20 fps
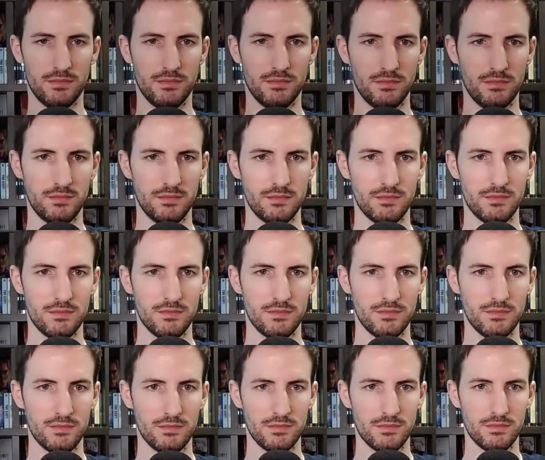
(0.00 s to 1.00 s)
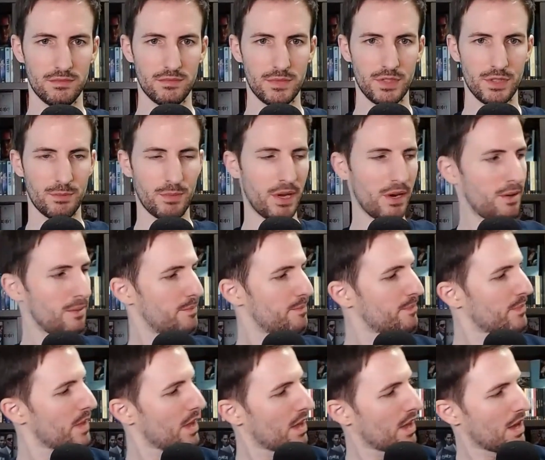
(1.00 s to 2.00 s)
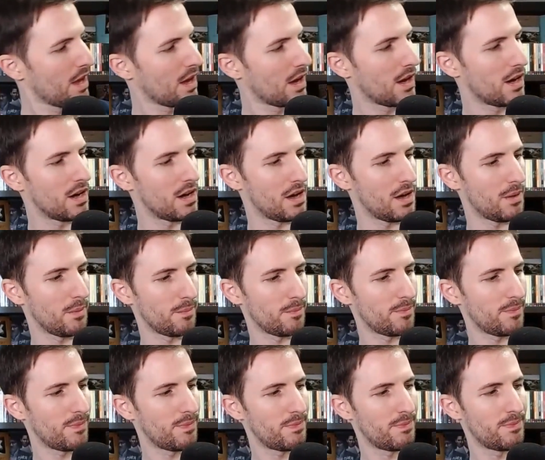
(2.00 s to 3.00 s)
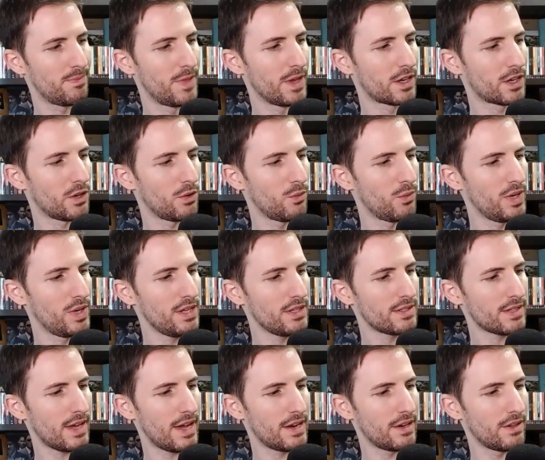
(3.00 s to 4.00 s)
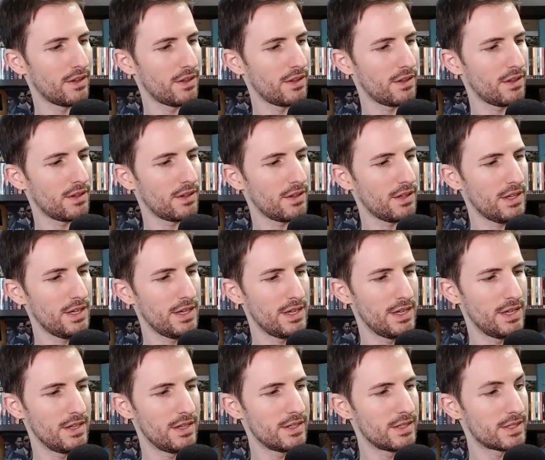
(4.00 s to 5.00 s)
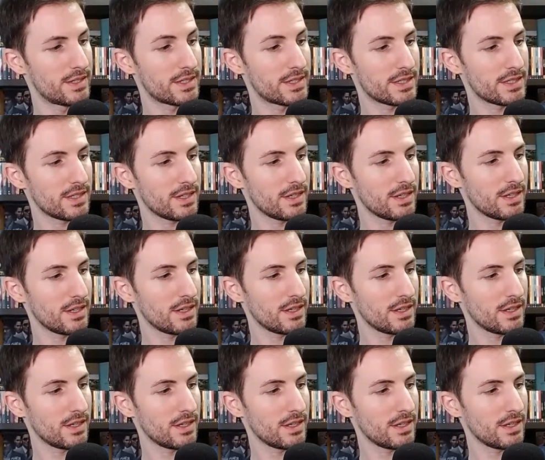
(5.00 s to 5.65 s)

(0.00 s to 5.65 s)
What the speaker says: It was better. The Korean title is